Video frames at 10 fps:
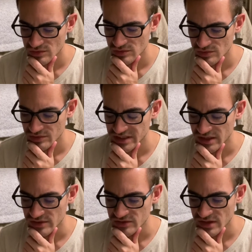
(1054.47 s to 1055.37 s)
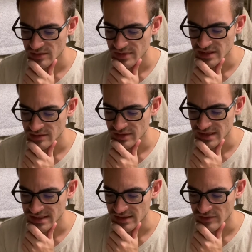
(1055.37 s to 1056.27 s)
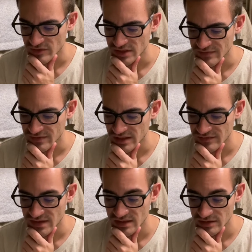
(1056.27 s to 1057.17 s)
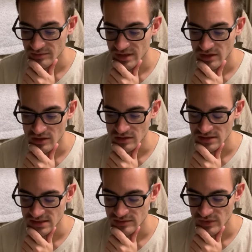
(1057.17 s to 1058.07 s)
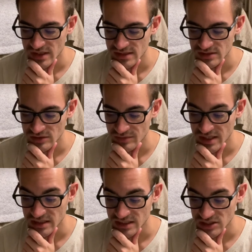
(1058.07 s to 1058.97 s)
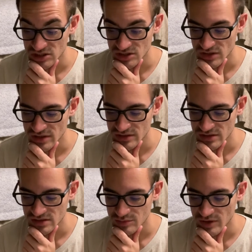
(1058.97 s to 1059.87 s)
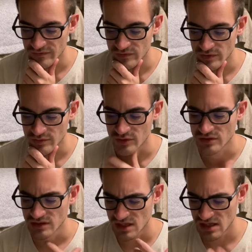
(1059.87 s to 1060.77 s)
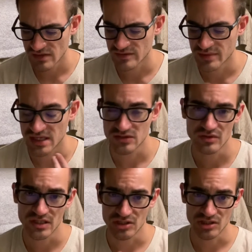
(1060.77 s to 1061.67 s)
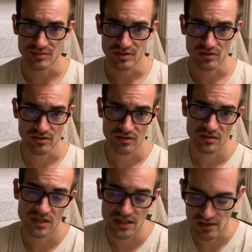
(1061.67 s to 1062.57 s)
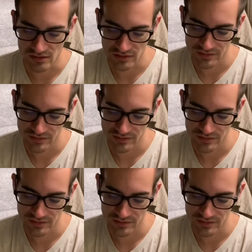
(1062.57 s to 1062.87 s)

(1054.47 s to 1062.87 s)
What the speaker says: But I always recommend them. I wrote, I feel I've healed my heart in some ways. You know, my connection to others brought forth more love and past relationships are healed.